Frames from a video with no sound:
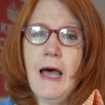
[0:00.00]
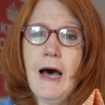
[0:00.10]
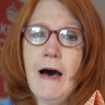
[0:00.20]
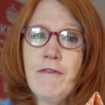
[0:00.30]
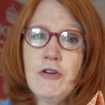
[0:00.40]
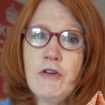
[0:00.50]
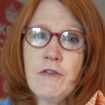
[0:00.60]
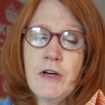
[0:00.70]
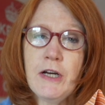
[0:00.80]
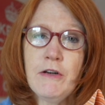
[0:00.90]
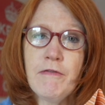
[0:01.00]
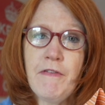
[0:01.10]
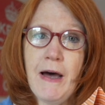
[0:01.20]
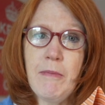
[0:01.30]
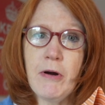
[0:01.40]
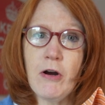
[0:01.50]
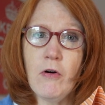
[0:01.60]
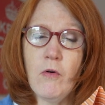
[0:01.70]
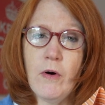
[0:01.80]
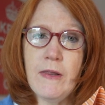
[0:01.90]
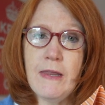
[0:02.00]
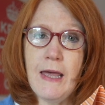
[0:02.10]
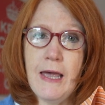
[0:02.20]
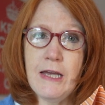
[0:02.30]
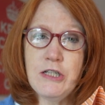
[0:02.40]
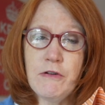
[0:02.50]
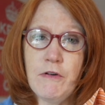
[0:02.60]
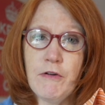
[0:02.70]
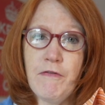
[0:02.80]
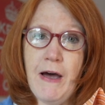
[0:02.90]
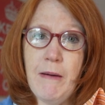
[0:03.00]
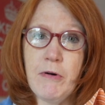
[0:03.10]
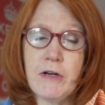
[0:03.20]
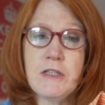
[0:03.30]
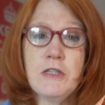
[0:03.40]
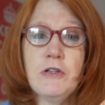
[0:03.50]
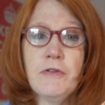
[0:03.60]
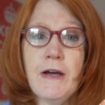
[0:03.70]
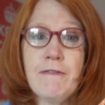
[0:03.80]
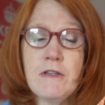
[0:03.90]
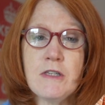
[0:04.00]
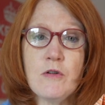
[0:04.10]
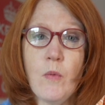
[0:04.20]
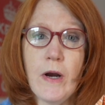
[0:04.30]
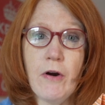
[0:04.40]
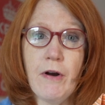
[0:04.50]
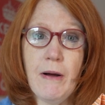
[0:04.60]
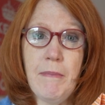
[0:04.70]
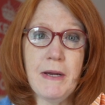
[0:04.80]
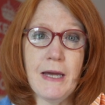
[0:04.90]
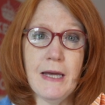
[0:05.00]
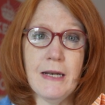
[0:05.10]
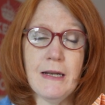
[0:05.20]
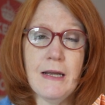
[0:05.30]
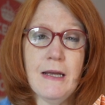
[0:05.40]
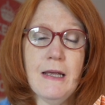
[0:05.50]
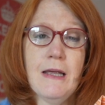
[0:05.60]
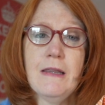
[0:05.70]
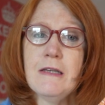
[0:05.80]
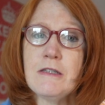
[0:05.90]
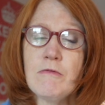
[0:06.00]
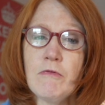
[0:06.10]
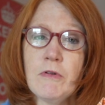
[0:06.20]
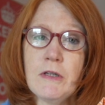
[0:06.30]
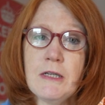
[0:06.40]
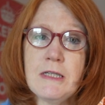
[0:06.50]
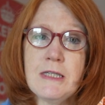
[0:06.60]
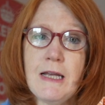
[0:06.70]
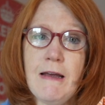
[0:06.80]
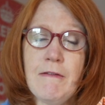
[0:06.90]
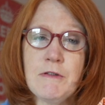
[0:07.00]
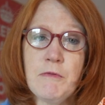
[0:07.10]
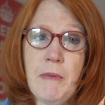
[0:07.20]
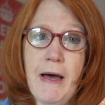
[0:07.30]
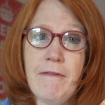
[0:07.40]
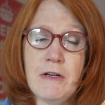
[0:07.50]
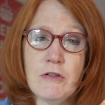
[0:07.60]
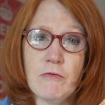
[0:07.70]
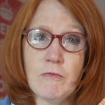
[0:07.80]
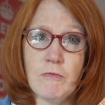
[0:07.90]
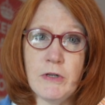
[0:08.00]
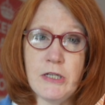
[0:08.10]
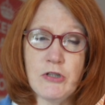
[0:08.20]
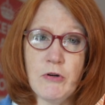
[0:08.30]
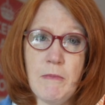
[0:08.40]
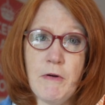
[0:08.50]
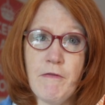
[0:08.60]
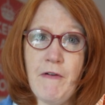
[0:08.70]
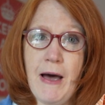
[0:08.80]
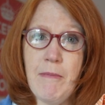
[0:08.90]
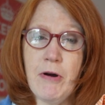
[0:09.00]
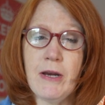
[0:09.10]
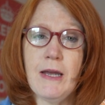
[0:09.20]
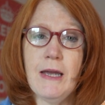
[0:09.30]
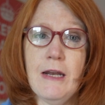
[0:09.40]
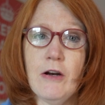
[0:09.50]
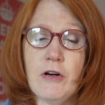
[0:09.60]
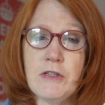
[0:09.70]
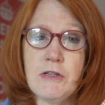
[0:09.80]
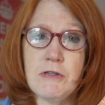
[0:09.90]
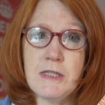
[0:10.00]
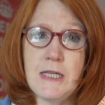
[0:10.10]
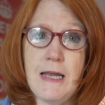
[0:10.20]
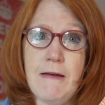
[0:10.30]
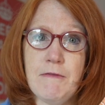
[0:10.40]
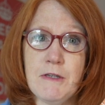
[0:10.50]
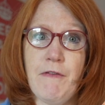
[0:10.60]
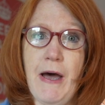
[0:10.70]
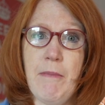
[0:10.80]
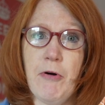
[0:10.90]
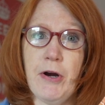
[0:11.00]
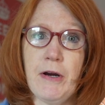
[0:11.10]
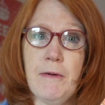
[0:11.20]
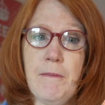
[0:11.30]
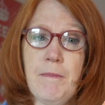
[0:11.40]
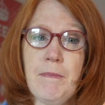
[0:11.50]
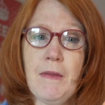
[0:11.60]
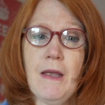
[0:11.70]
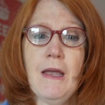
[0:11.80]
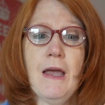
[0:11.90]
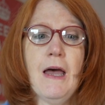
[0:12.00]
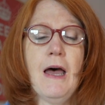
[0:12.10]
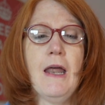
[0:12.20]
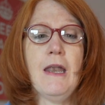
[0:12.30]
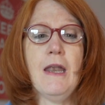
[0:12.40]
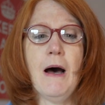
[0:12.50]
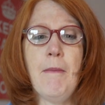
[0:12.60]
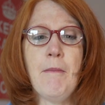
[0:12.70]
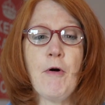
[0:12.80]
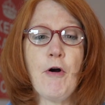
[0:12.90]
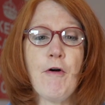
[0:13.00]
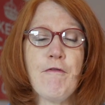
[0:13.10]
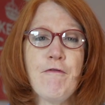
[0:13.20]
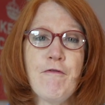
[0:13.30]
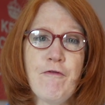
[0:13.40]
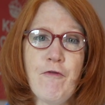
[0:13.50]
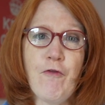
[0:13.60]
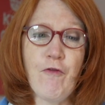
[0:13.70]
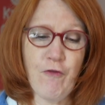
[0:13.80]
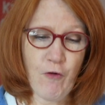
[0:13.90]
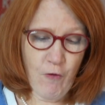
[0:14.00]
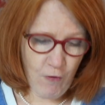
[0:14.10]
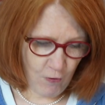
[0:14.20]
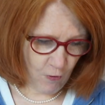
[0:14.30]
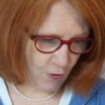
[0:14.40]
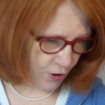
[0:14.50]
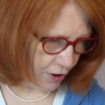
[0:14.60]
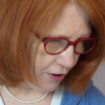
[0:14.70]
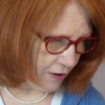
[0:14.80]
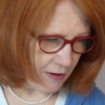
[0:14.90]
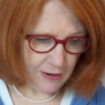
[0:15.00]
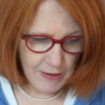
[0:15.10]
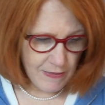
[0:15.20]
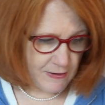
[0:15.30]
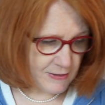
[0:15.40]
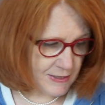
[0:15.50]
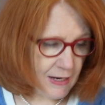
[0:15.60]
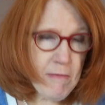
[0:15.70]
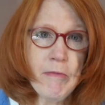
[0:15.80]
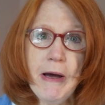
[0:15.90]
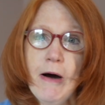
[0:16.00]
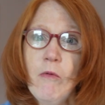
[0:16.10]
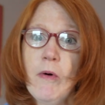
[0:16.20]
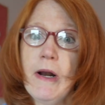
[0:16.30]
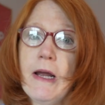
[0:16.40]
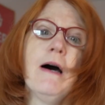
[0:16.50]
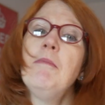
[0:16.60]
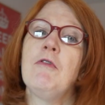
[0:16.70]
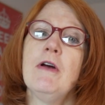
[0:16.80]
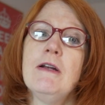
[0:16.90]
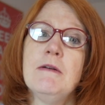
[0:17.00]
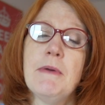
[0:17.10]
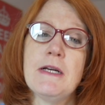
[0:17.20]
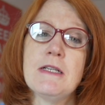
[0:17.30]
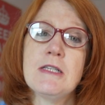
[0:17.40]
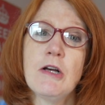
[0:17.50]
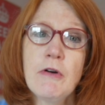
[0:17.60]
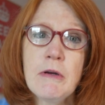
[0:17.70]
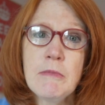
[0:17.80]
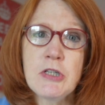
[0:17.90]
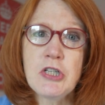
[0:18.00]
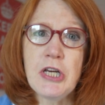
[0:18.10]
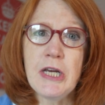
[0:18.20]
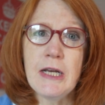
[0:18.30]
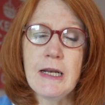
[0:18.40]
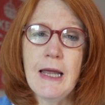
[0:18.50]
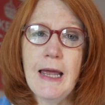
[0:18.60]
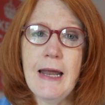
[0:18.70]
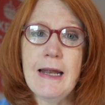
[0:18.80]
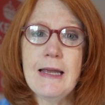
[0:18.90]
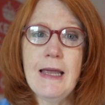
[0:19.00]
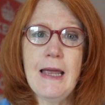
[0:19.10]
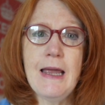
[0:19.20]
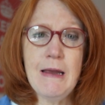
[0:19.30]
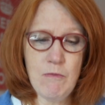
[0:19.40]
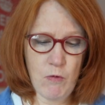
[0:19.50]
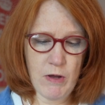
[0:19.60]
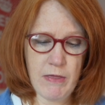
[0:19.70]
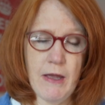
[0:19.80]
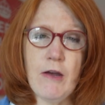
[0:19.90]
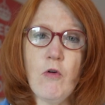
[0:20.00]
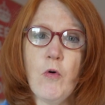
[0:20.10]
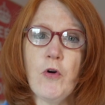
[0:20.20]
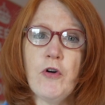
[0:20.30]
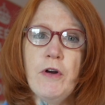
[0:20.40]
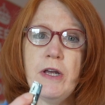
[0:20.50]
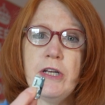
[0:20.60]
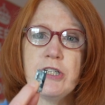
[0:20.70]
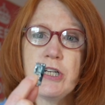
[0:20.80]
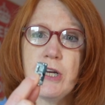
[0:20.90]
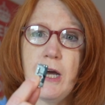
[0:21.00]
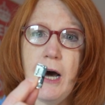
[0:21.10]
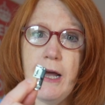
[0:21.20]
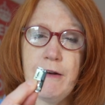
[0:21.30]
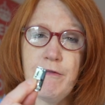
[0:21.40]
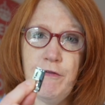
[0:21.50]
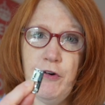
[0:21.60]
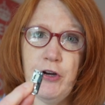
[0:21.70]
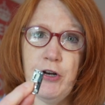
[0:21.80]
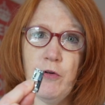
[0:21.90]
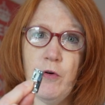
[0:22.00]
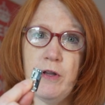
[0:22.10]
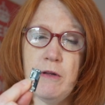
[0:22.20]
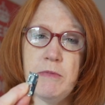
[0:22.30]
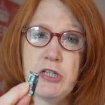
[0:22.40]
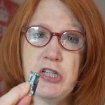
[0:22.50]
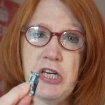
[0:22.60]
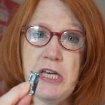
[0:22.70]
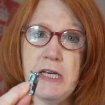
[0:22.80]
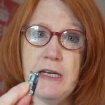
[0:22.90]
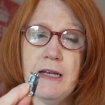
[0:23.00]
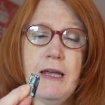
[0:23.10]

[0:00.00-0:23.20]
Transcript: after you've cut your fabric on the edge of your fabric so you don't have to square it up again. This really saves from having to retrim your fabric, it also saves fabric. Number 4. This came about when I upgraded my sewing machine, and it came with a 1/4 inch guide foot on the machine.